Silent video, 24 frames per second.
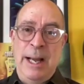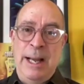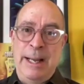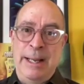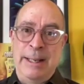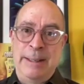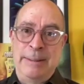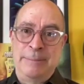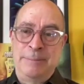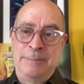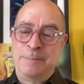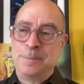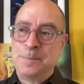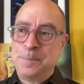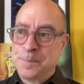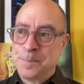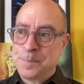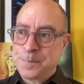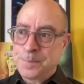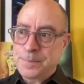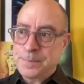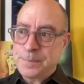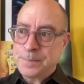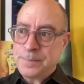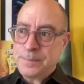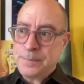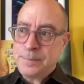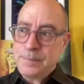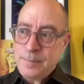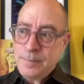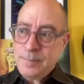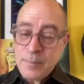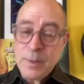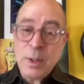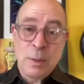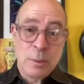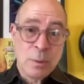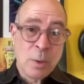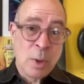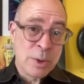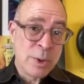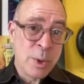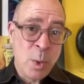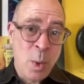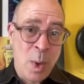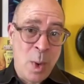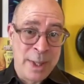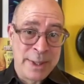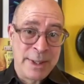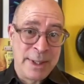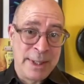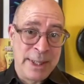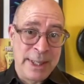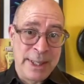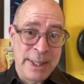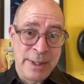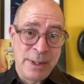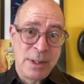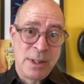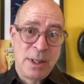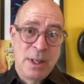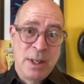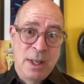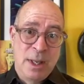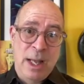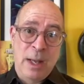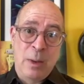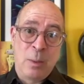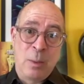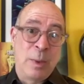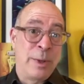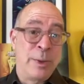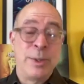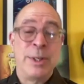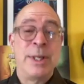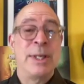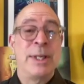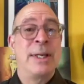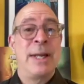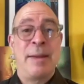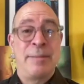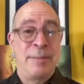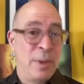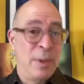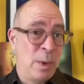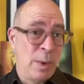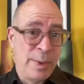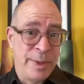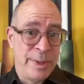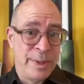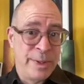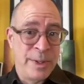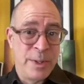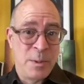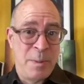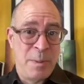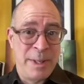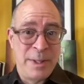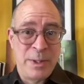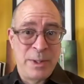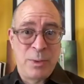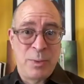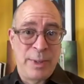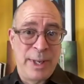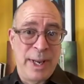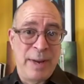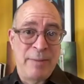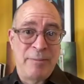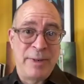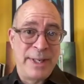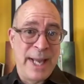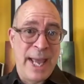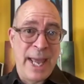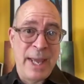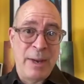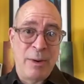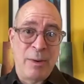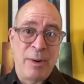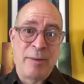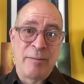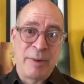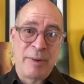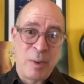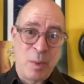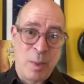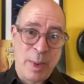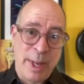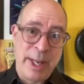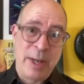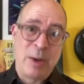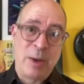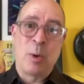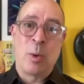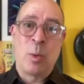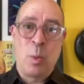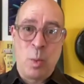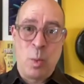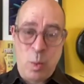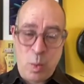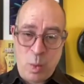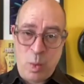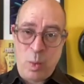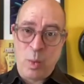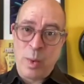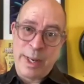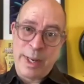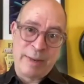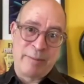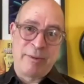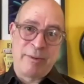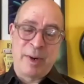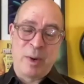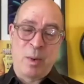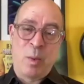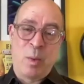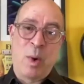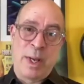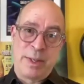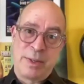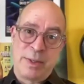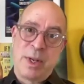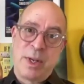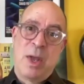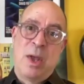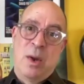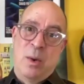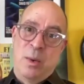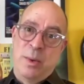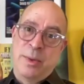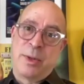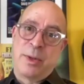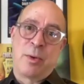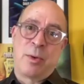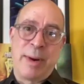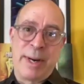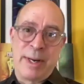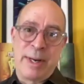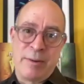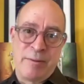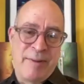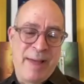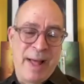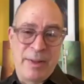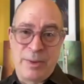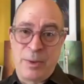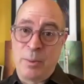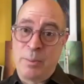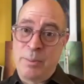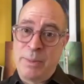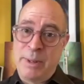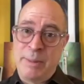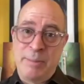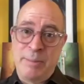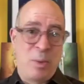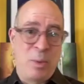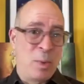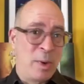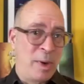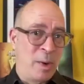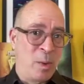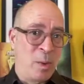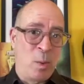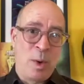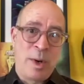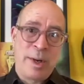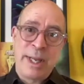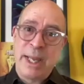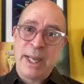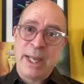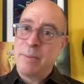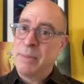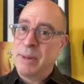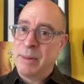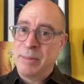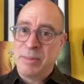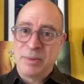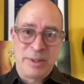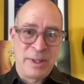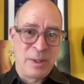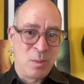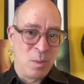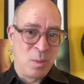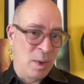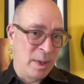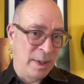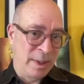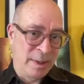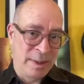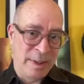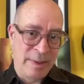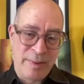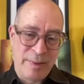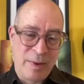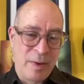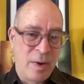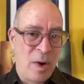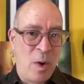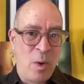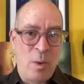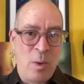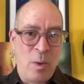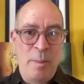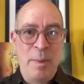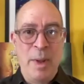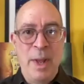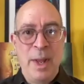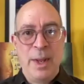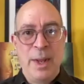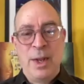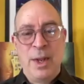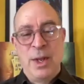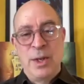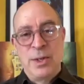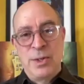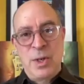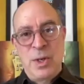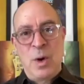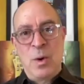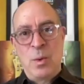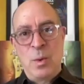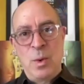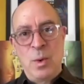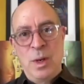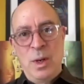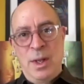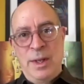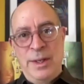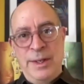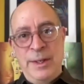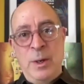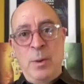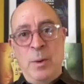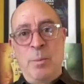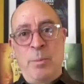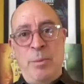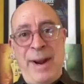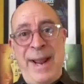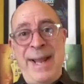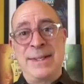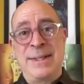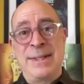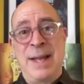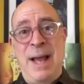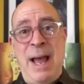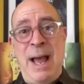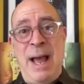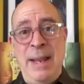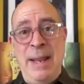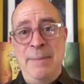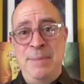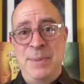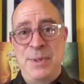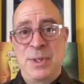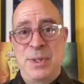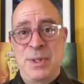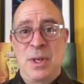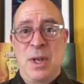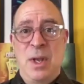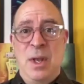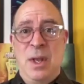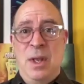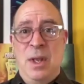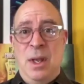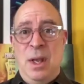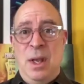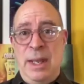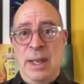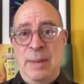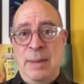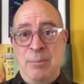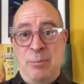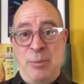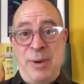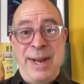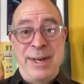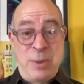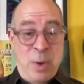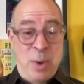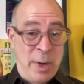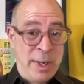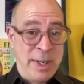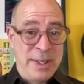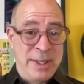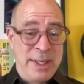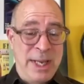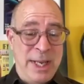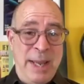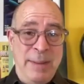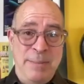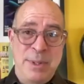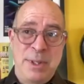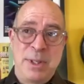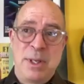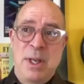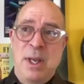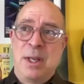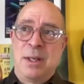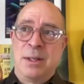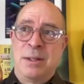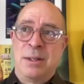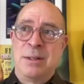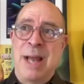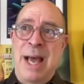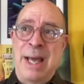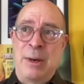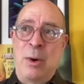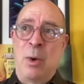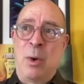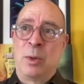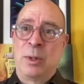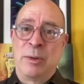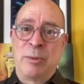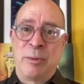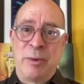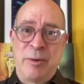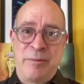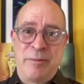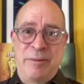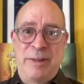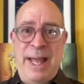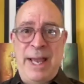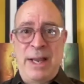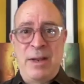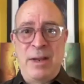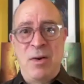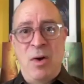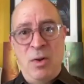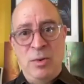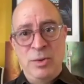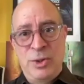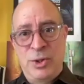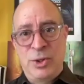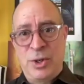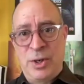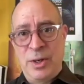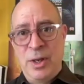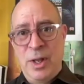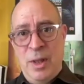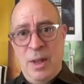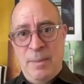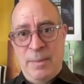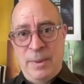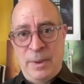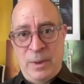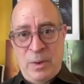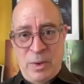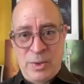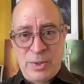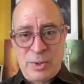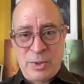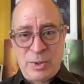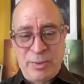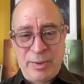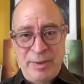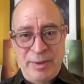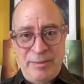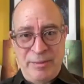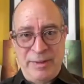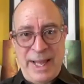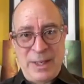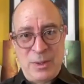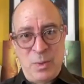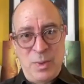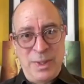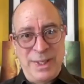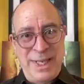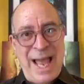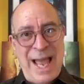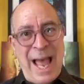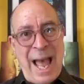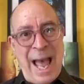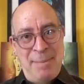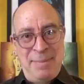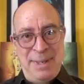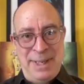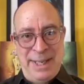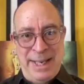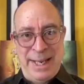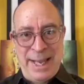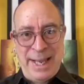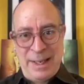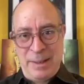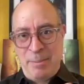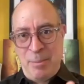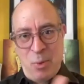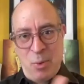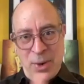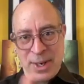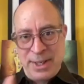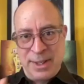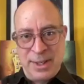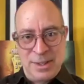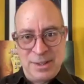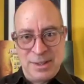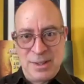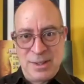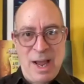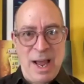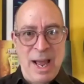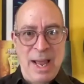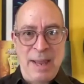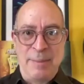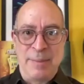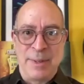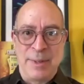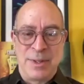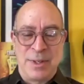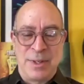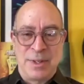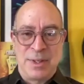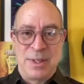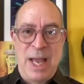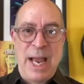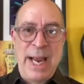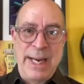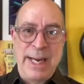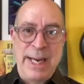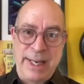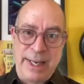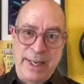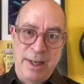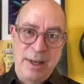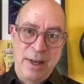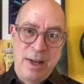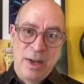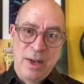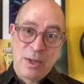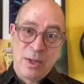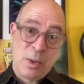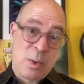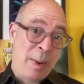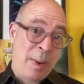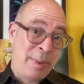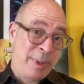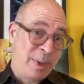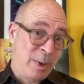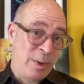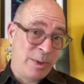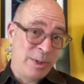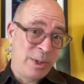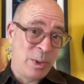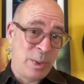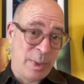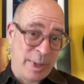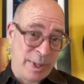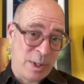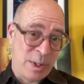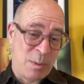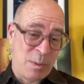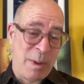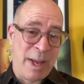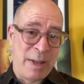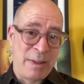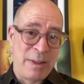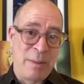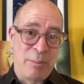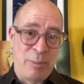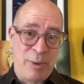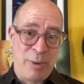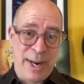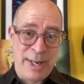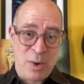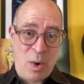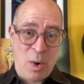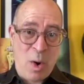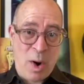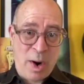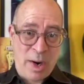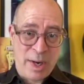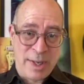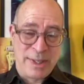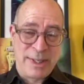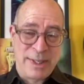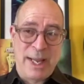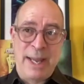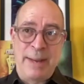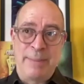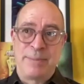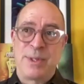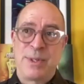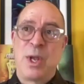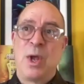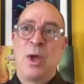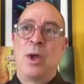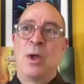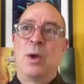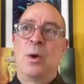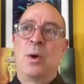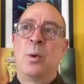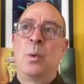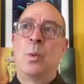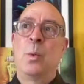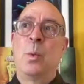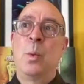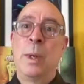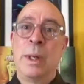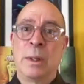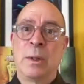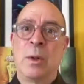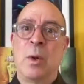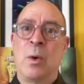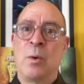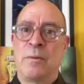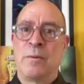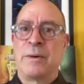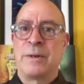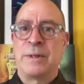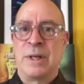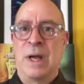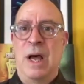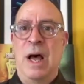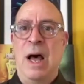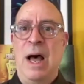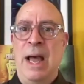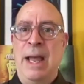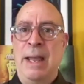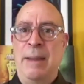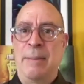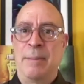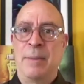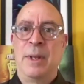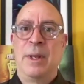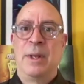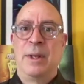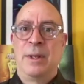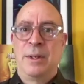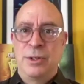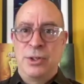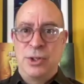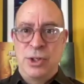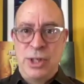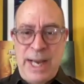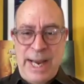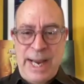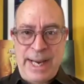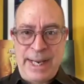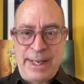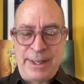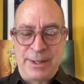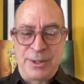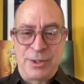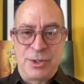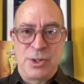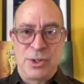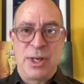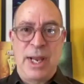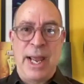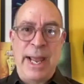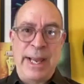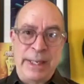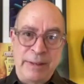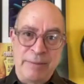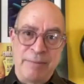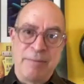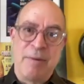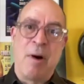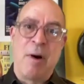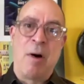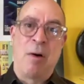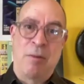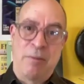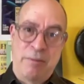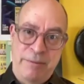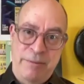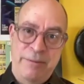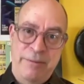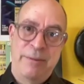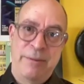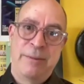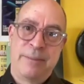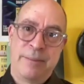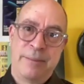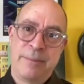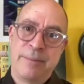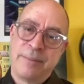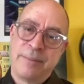um, larger quantities where you didn't have to go to the dispensary every day or every week or whatever it was with a greater value. People weren't working, people didn't want to leave their home. So, brand types and brand archetypes not only reflect culture, but also reflect what's happening at a point in time in society. So I would also expect that brand archetypes will over time change and evolve.